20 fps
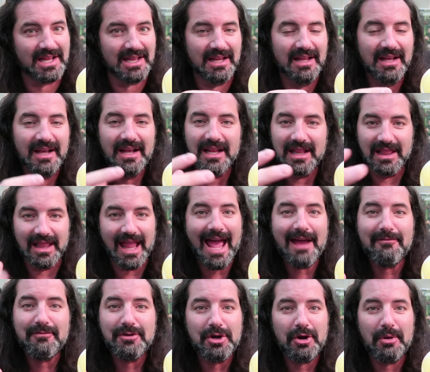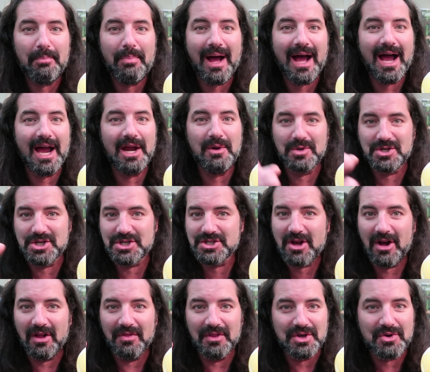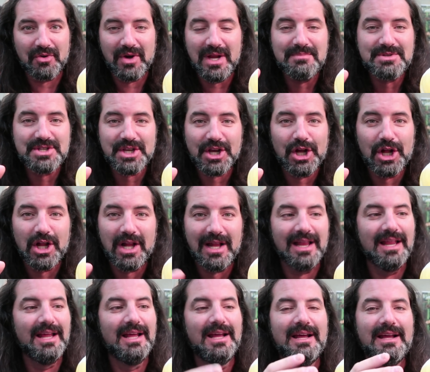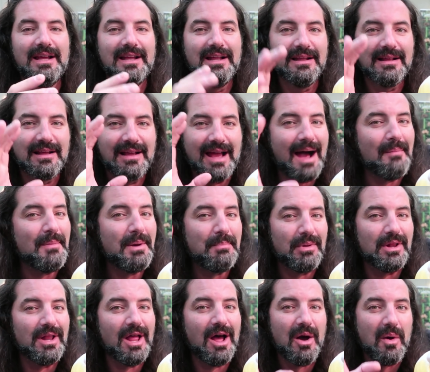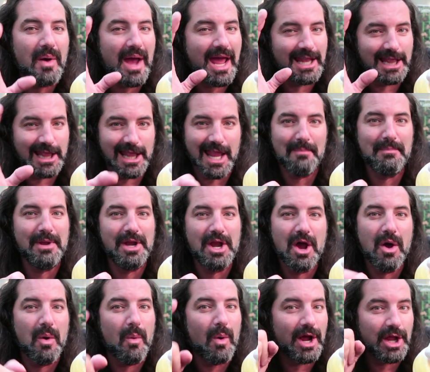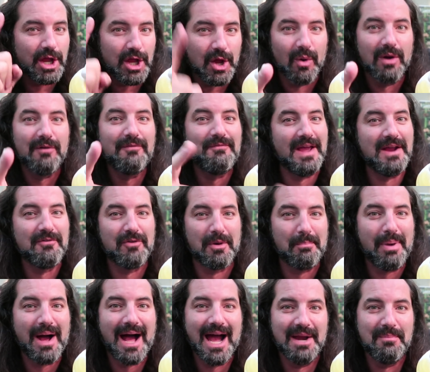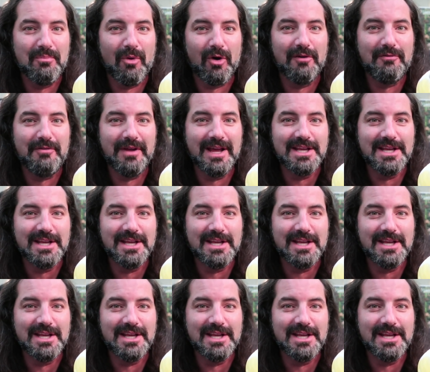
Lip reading: the lavender pied, which is called the dreamsicle? Comment below and let me know what your favorite pied morph